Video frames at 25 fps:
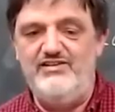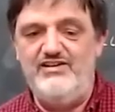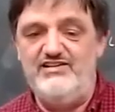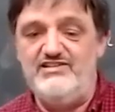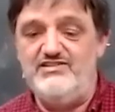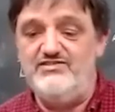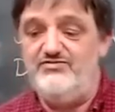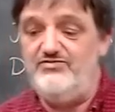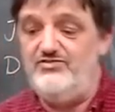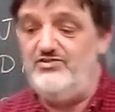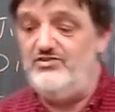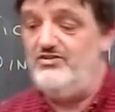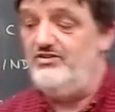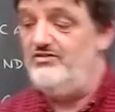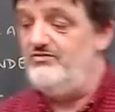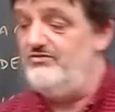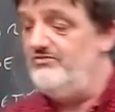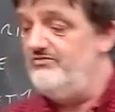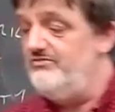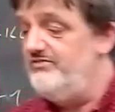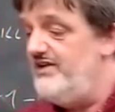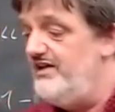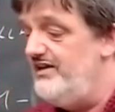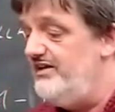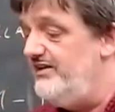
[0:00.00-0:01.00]
philosopher,
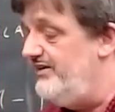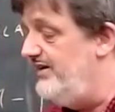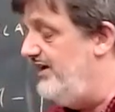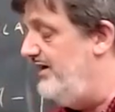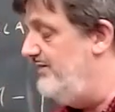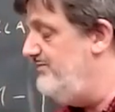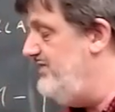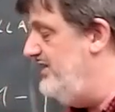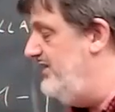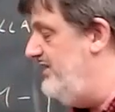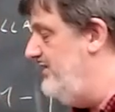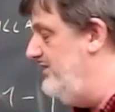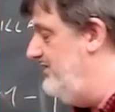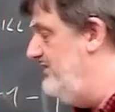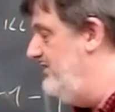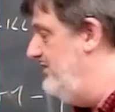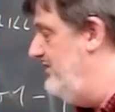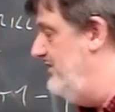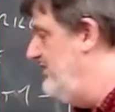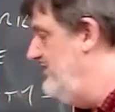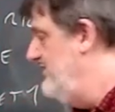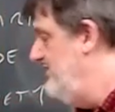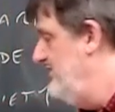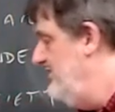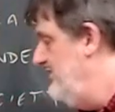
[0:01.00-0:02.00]
right? I
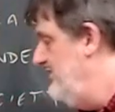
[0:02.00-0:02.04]
mean,